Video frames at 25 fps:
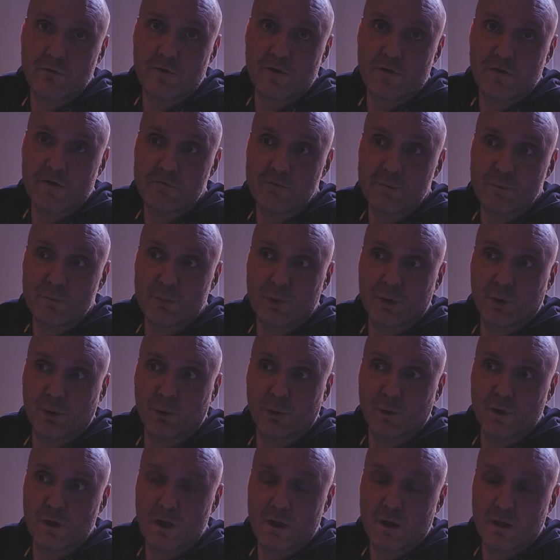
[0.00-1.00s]
that their
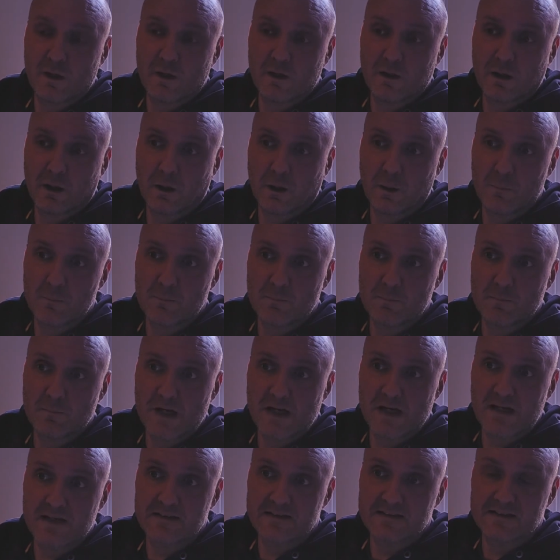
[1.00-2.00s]
employer
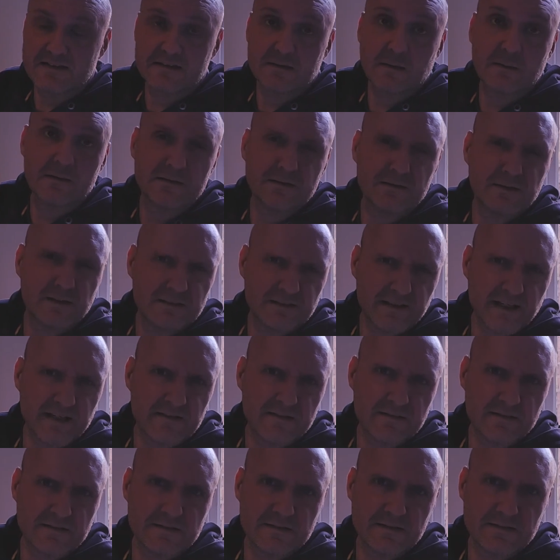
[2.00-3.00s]
is disclosing their
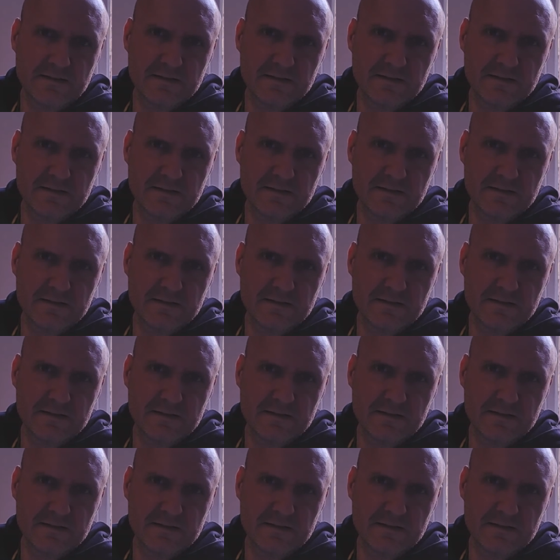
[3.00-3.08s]
data to